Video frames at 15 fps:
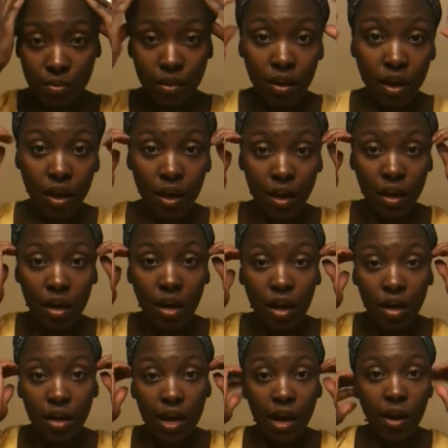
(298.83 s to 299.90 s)
Okay,
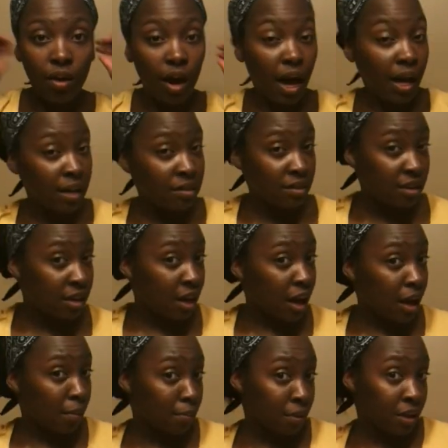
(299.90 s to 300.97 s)
now I did
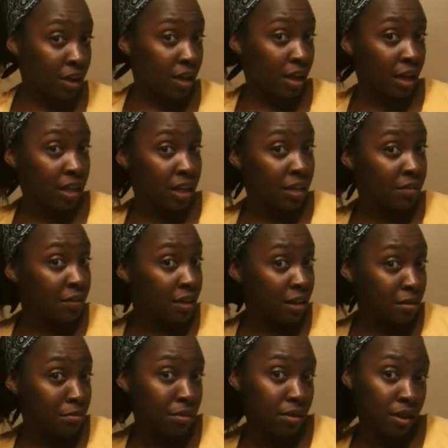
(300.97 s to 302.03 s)
not put a
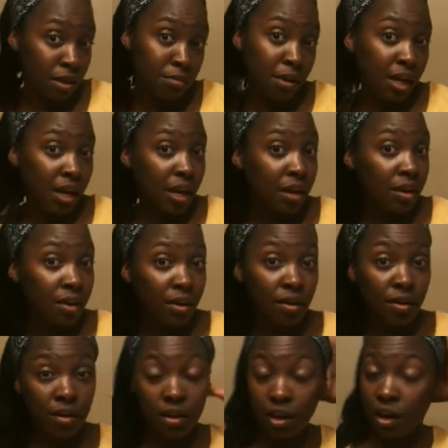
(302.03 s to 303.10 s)
leave-in in my hair
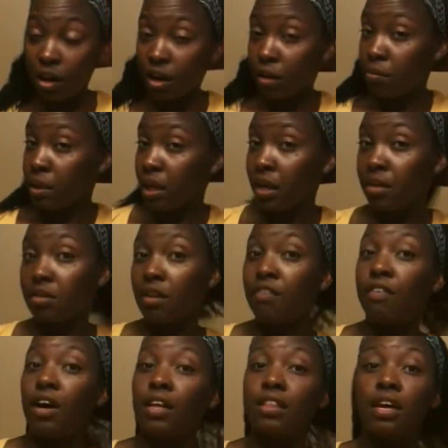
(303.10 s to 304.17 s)
because I
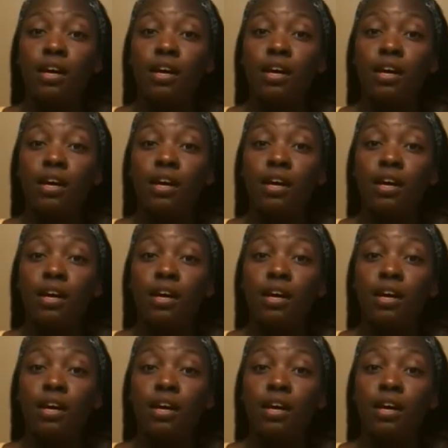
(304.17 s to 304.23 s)
find